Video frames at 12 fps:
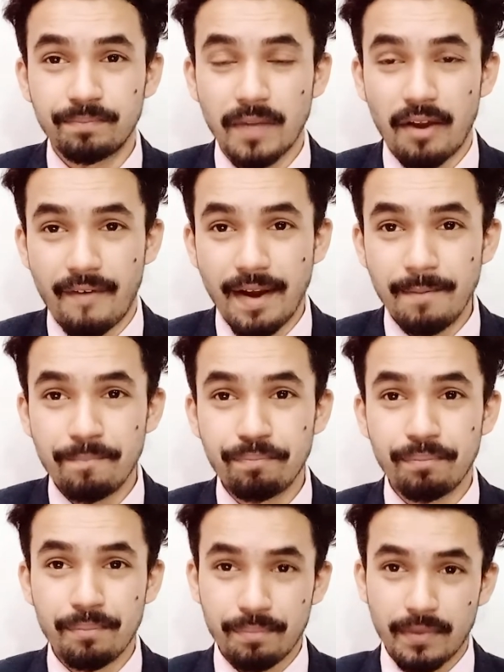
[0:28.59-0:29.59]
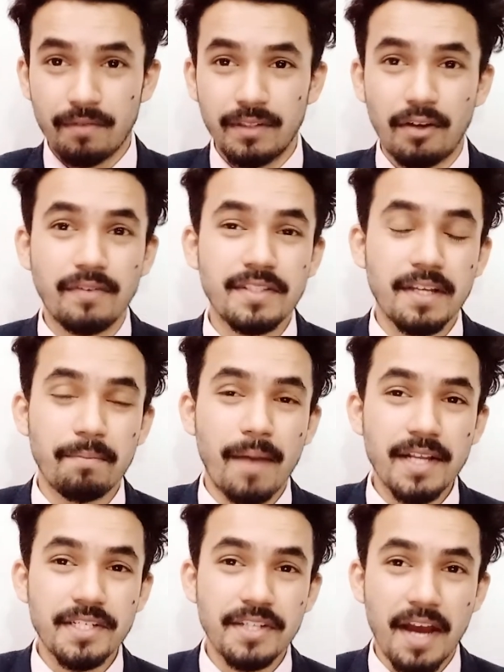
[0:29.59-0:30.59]
Alright, without wasting
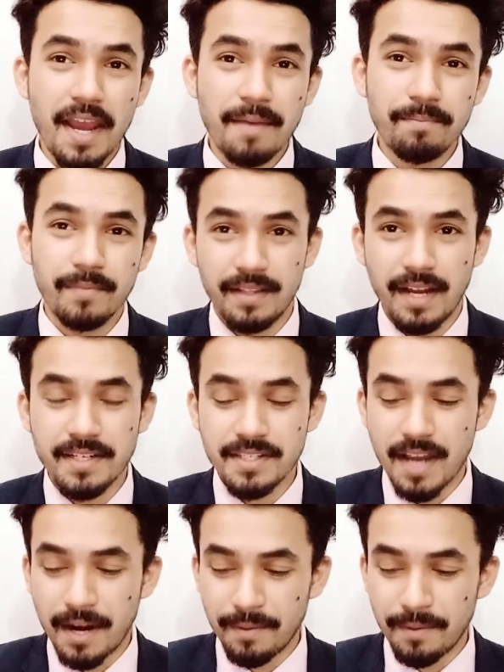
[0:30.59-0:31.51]
much time, let's start.